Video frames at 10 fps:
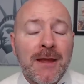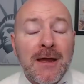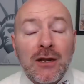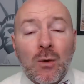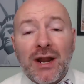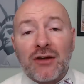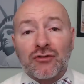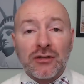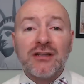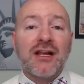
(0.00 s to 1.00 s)
Now, what I
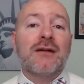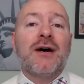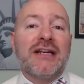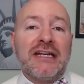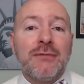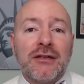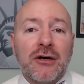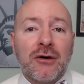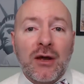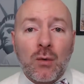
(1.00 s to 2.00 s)
really like about eBay,
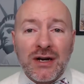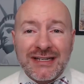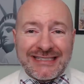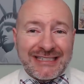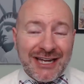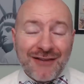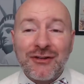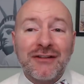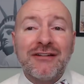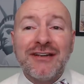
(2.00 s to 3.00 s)
though, and what is
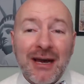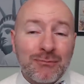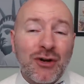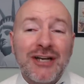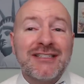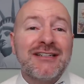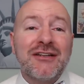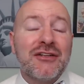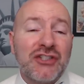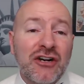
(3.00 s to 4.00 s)
definitely not priced
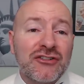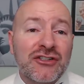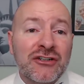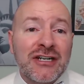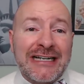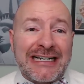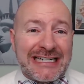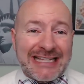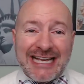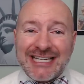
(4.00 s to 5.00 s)
into the shares here,
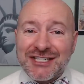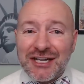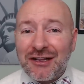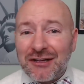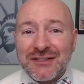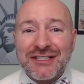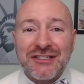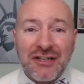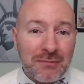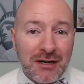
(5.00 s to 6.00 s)
is that sale of
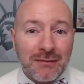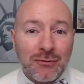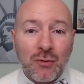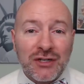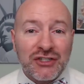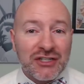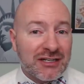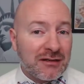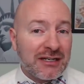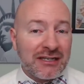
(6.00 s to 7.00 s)
StubHub, which
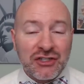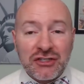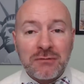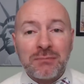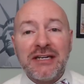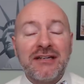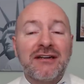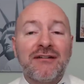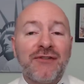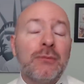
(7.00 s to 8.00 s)
it, it just
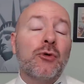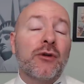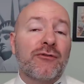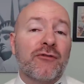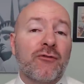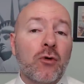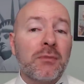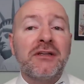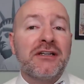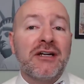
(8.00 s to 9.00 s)
completed in February for $4
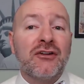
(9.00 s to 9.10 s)
billion.